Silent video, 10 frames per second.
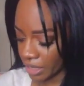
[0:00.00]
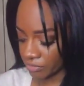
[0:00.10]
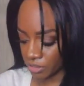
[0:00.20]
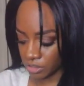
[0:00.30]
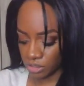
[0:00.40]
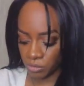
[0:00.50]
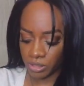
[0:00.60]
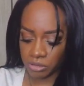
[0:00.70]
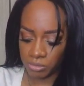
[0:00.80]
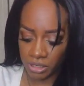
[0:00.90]
I have the glue
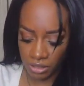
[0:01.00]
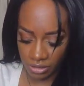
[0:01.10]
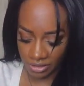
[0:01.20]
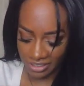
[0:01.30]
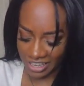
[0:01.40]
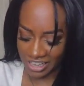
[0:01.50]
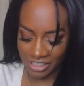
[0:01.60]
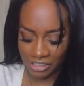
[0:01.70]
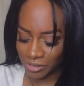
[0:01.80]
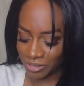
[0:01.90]
with me. And the
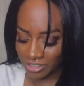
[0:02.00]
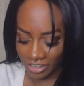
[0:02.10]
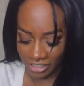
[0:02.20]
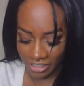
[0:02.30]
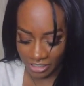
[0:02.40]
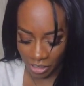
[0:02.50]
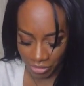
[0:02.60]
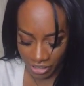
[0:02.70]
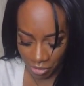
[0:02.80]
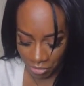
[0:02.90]
glue started
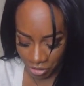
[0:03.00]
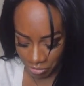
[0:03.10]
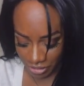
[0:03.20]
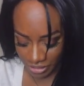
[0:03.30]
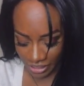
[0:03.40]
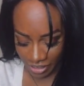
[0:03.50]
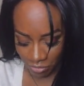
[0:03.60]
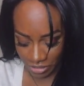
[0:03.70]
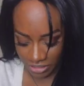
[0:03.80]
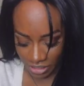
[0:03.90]
clumping up on me like
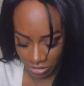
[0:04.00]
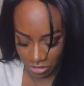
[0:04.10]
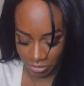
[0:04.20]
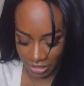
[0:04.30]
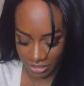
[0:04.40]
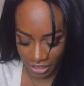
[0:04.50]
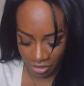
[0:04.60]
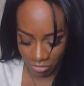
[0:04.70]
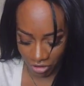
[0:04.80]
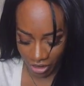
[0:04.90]
once I was on my
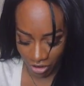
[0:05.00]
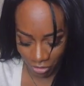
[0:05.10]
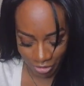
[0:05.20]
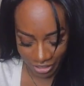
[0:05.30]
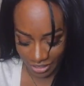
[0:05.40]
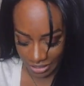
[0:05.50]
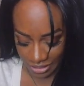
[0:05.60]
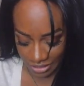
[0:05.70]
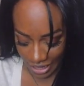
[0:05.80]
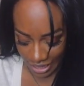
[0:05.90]
second brow
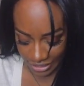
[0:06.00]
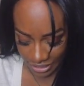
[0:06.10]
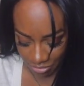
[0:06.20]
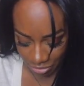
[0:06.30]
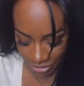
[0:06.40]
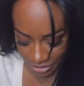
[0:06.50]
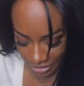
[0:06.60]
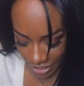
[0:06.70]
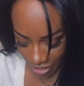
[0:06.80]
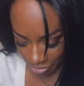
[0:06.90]
because I didn't put the
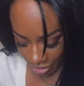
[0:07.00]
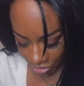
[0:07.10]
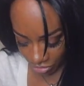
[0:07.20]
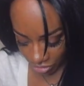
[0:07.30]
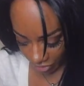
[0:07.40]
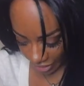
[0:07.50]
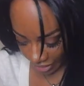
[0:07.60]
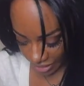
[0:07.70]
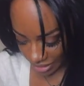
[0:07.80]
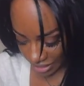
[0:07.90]
top back on
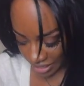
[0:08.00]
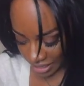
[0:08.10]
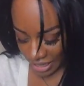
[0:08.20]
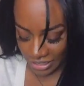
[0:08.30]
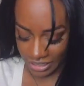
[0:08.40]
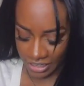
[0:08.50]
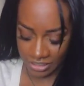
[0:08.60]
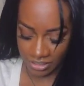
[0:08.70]
right. And then it